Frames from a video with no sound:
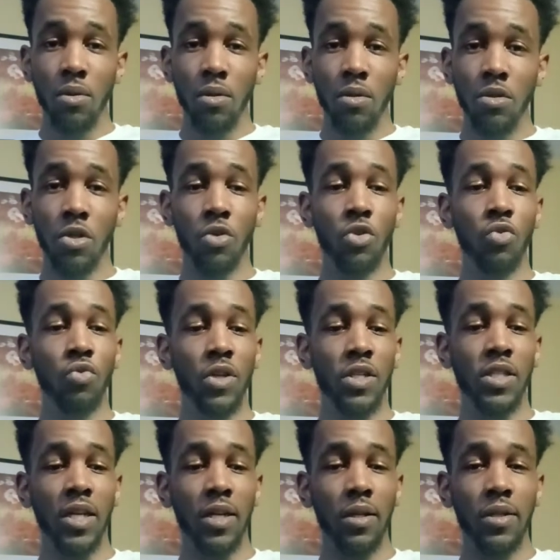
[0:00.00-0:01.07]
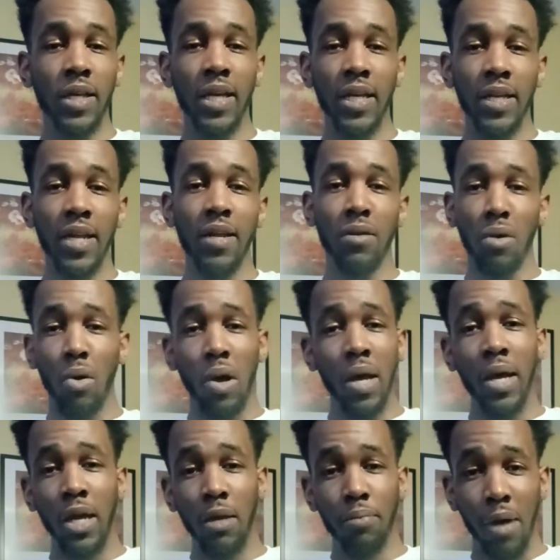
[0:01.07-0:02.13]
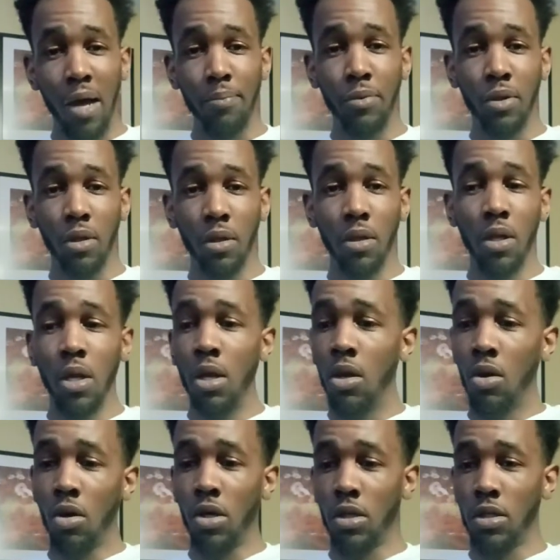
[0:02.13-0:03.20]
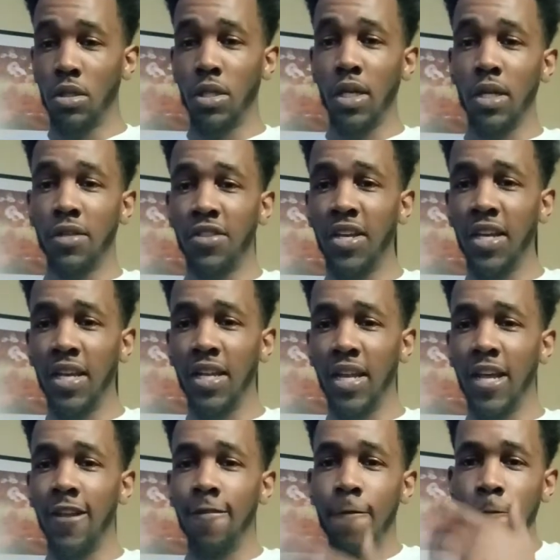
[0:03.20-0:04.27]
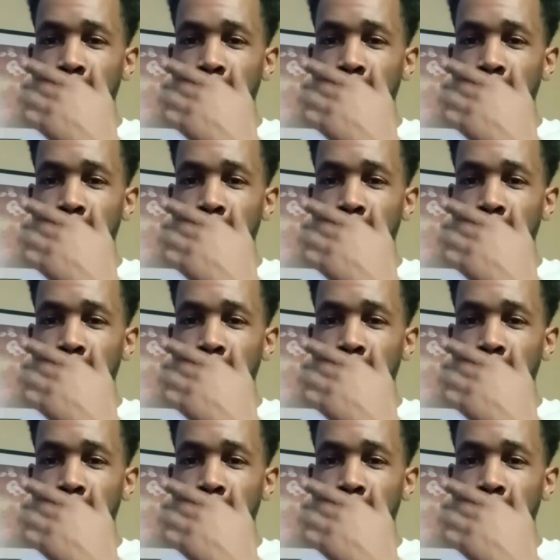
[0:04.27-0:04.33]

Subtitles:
So you, instead of thinking that, oh, I ain't popular, or instead of thinking that,